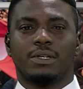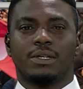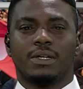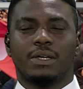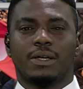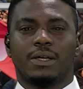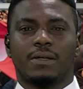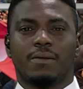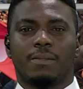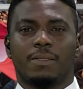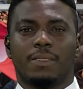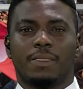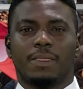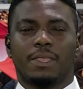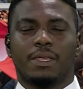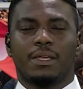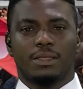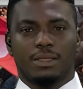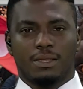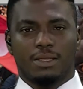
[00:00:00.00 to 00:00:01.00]
Thank you. It's
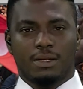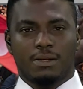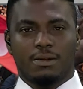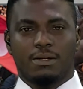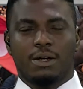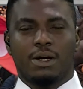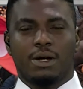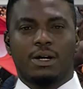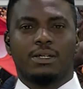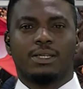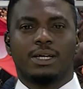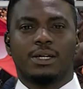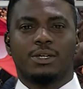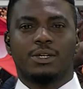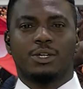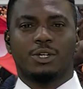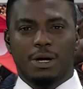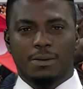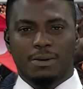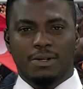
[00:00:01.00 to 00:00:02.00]
my pleasure. All right, thank you.
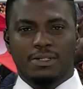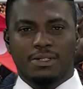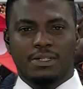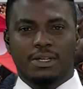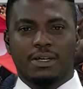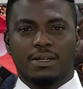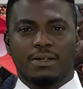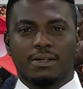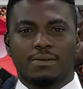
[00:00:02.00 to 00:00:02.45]
Bye-bye, sir.